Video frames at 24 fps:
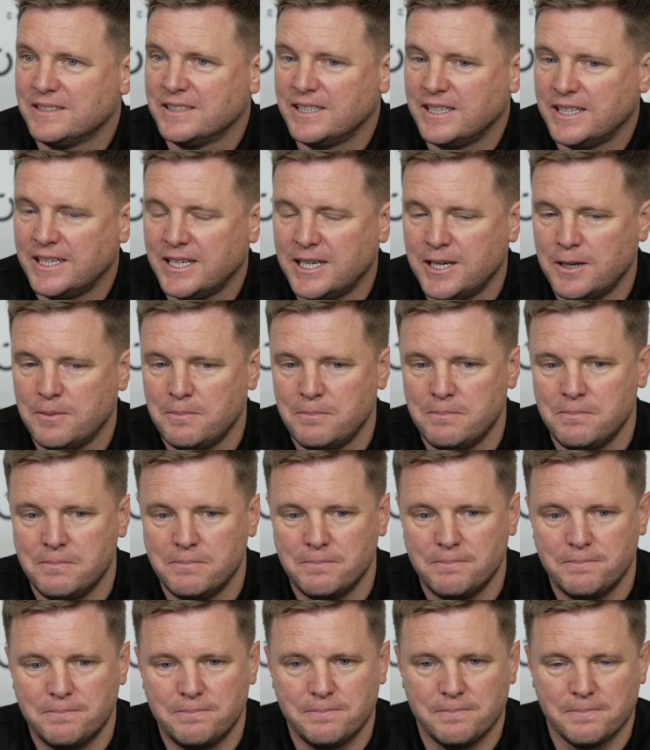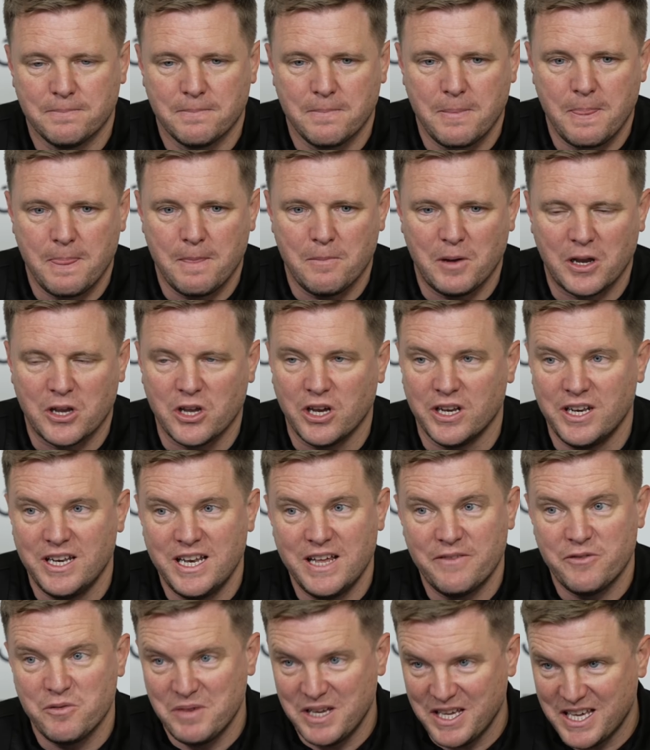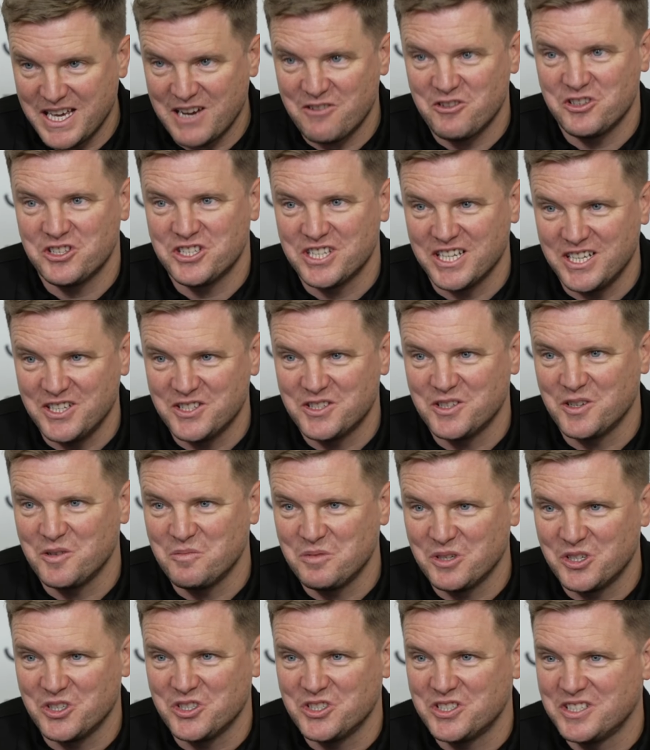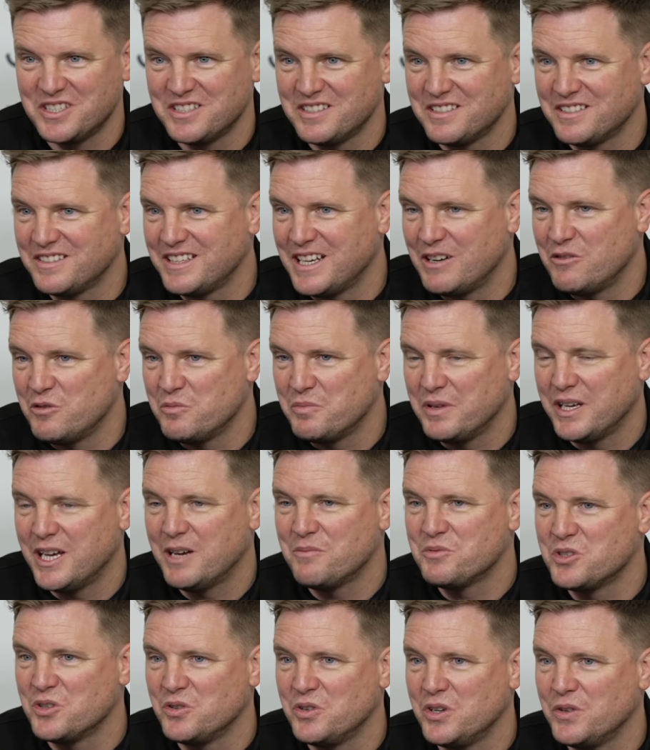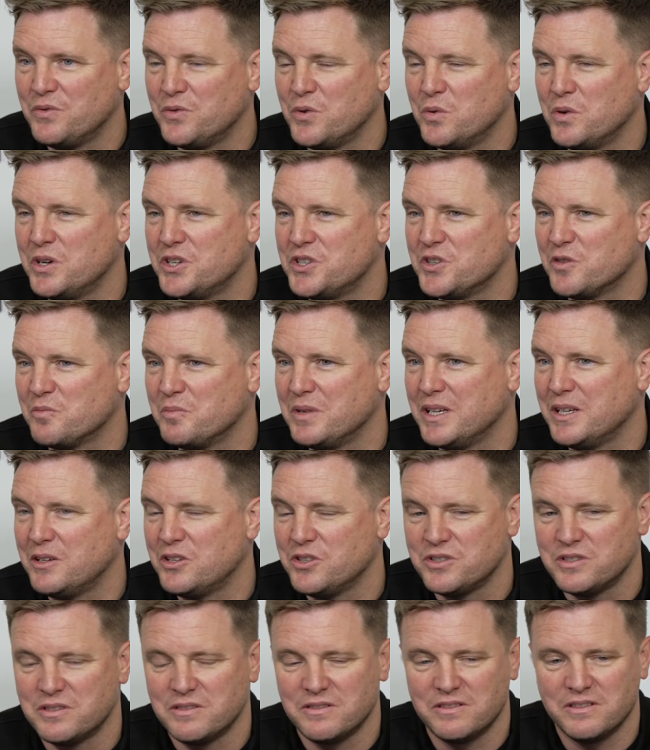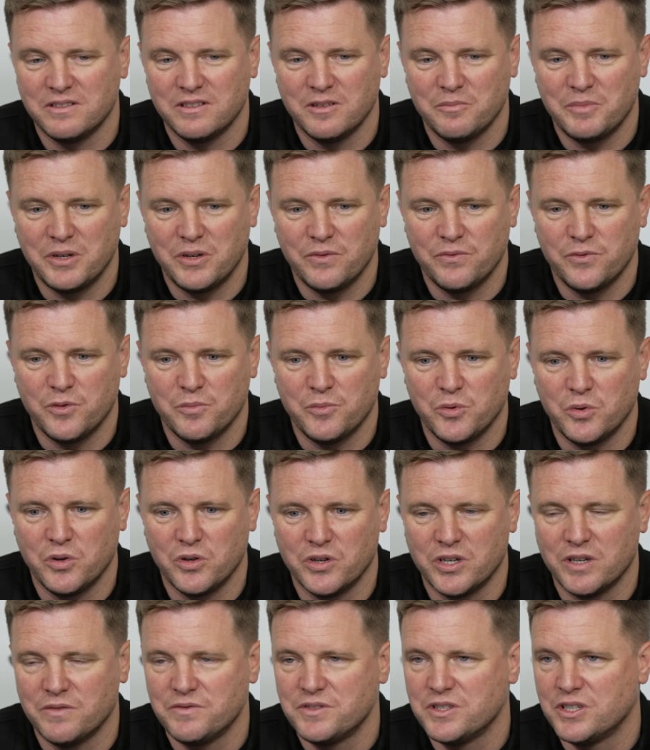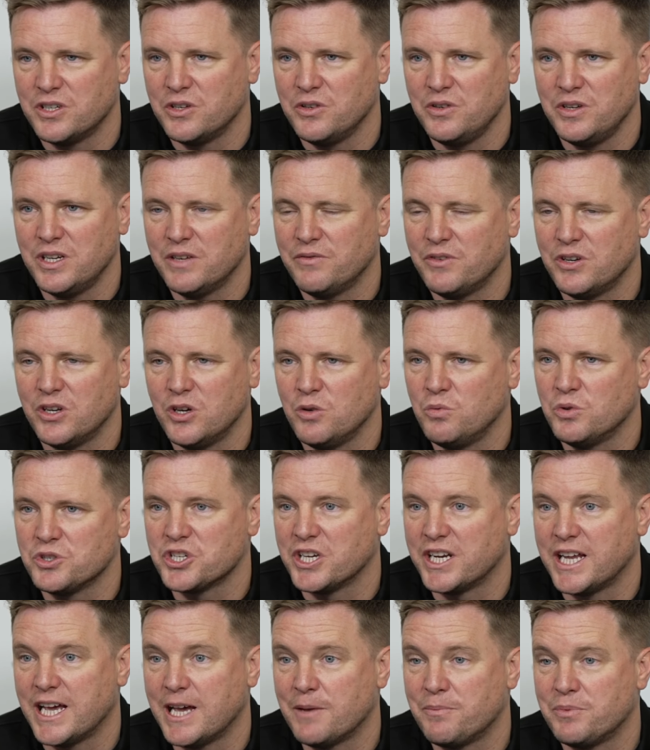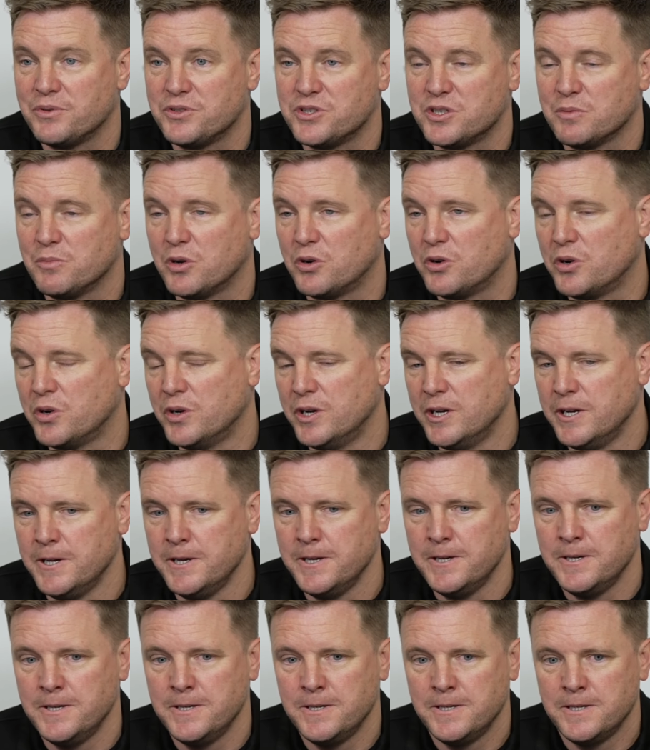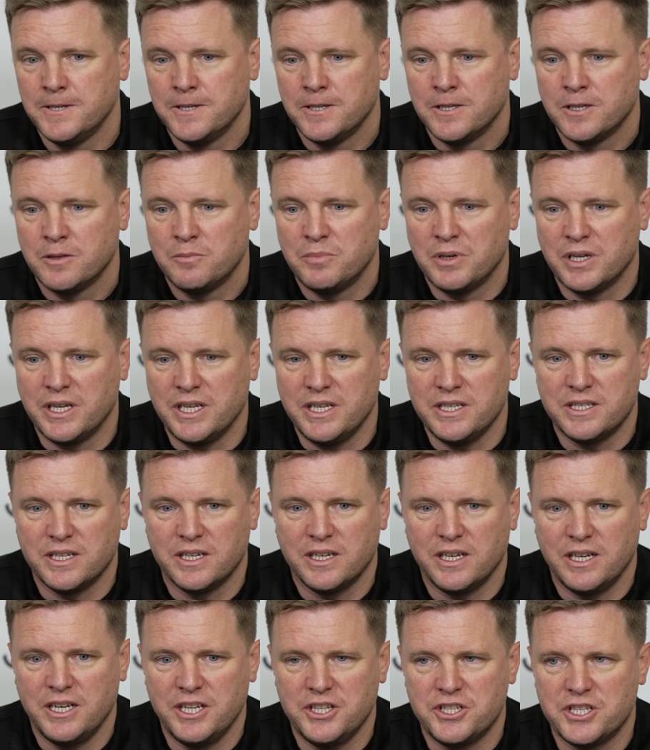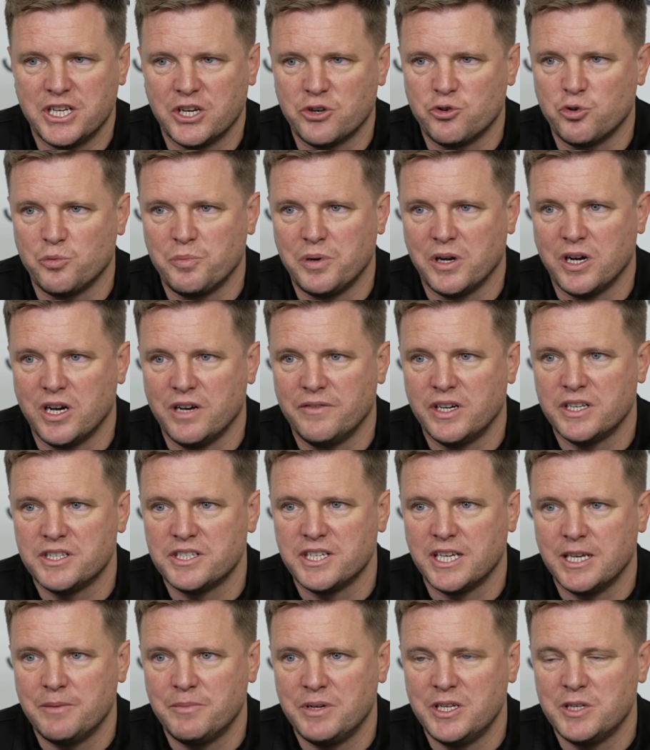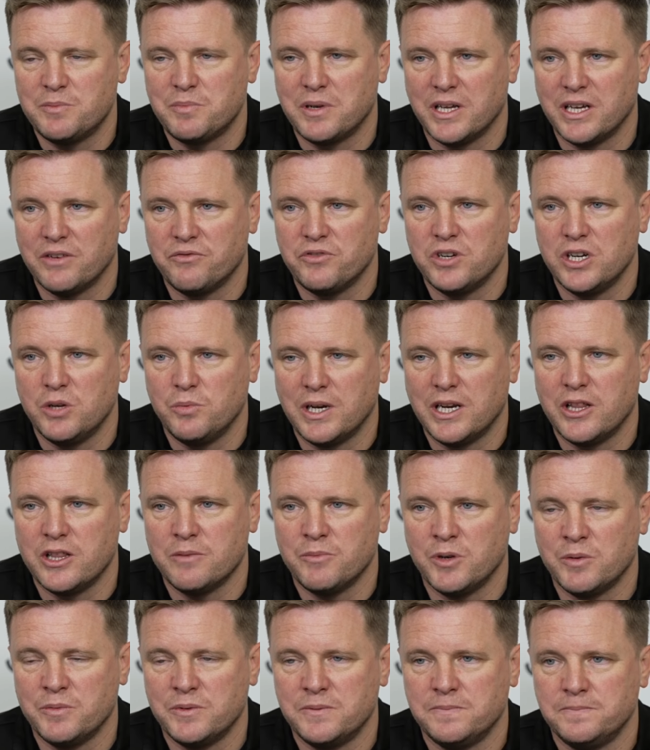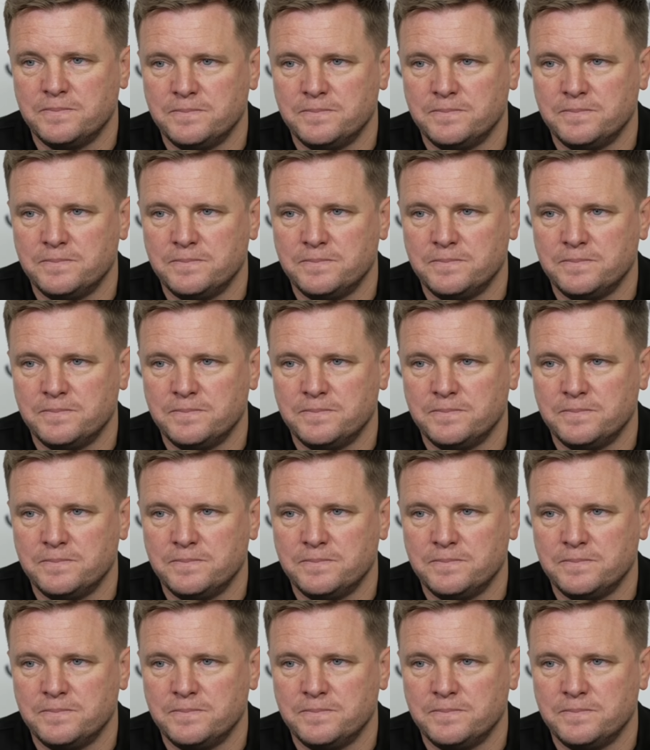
Um, I can never make guarantees though, because that would be absolutely foolish of me. Because I've been in football long enough to know you never know what's going to happen tomorrow. But he's uh, an integral part of our team and he's playing really well at the moment.